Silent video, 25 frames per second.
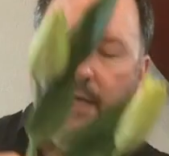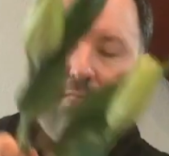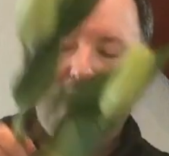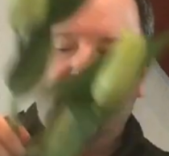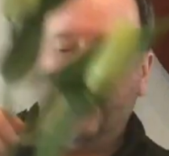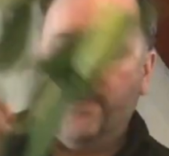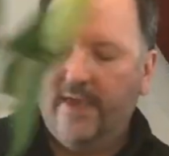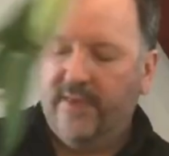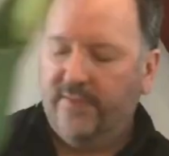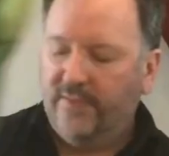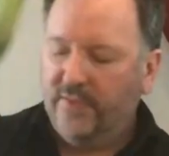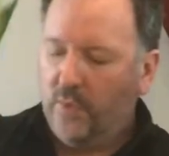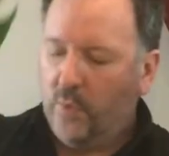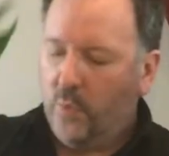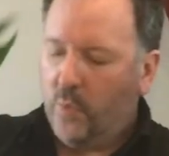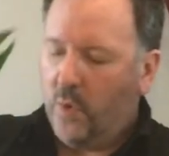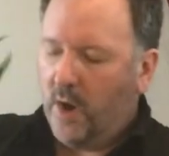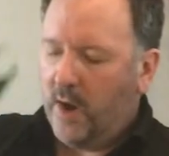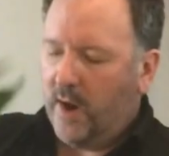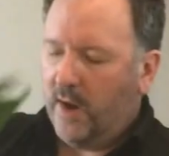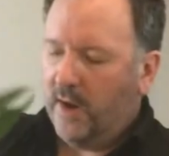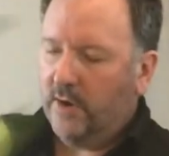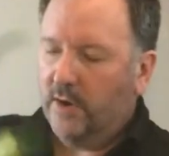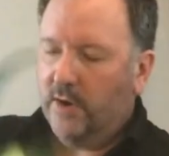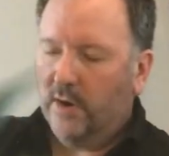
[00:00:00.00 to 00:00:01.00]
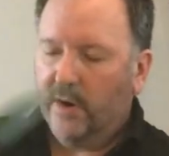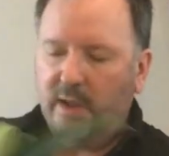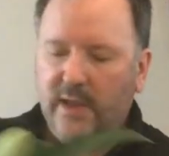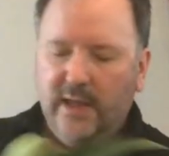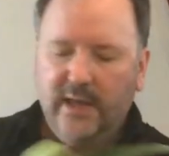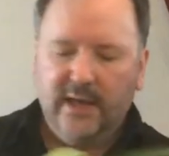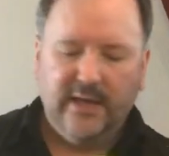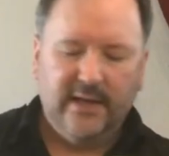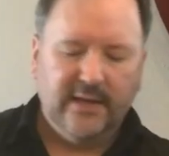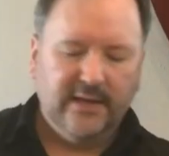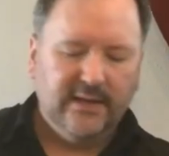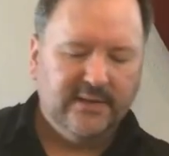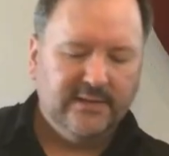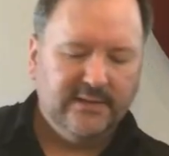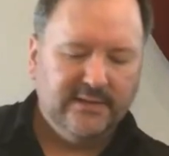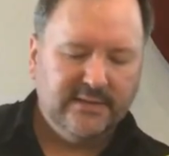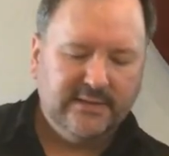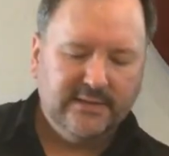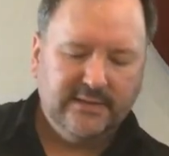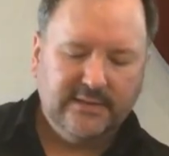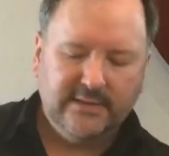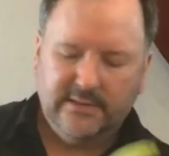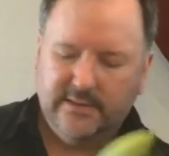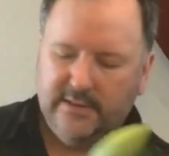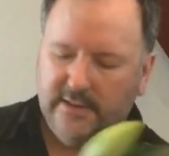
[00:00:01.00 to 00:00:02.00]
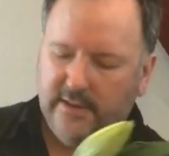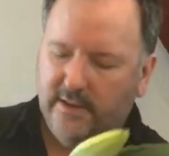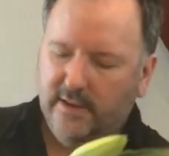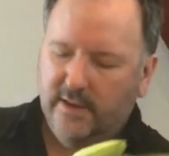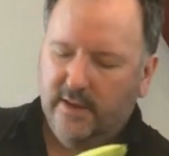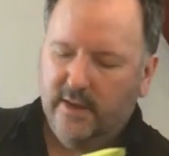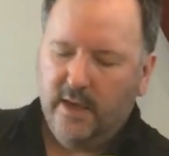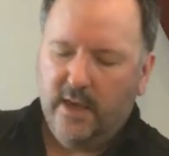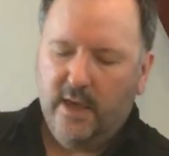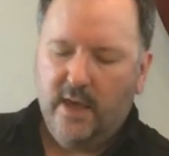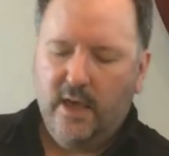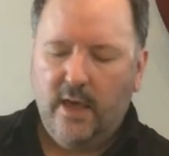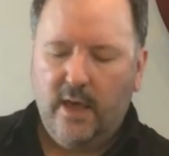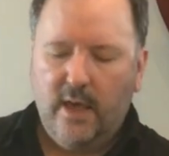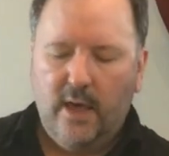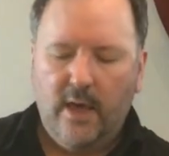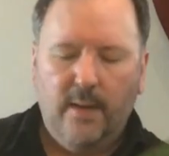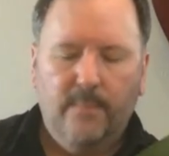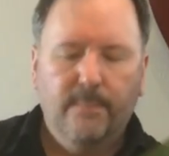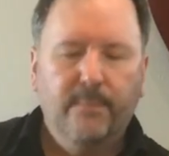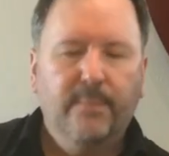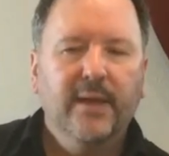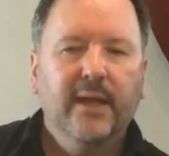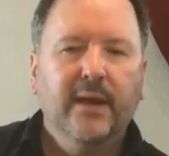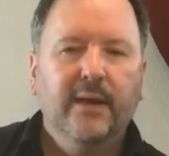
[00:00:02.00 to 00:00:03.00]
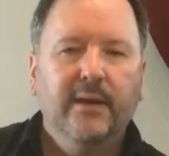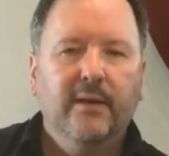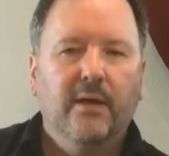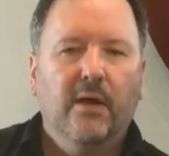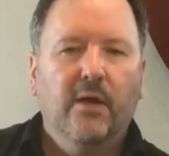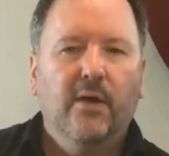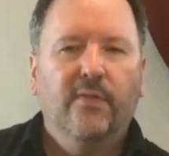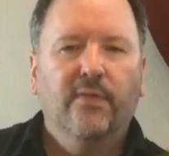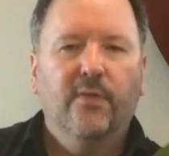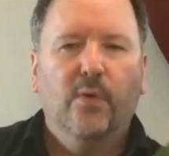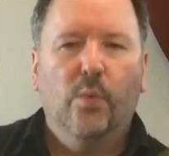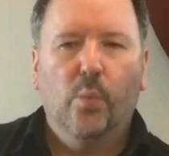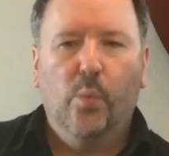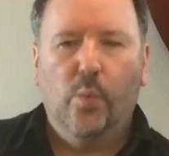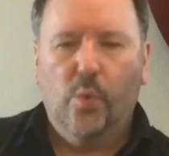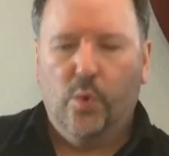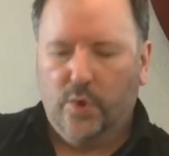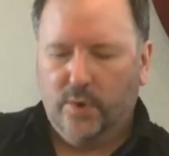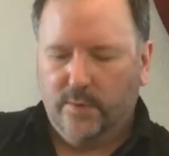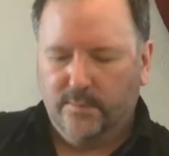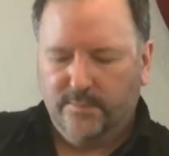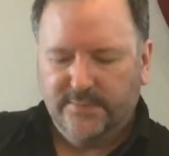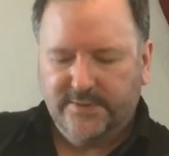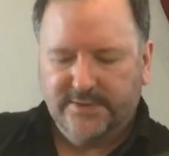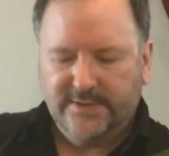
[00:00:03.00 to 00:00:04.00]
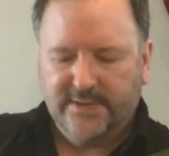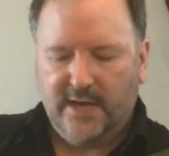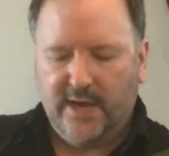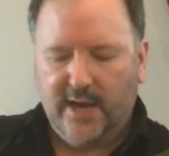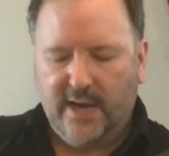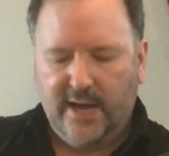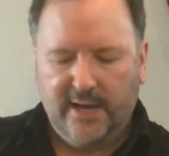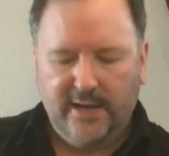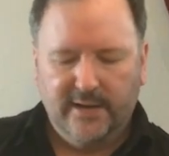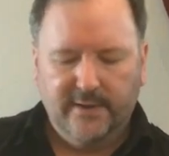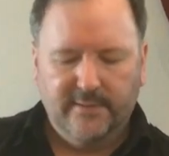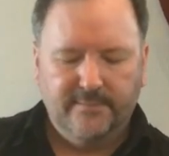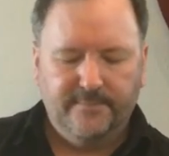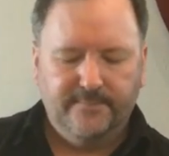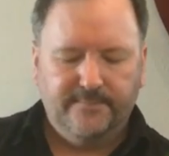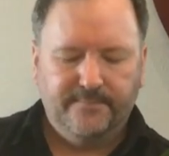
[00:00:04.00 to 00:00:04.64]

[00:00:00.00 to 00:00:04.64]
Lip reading: that the water is a bit on the warm side.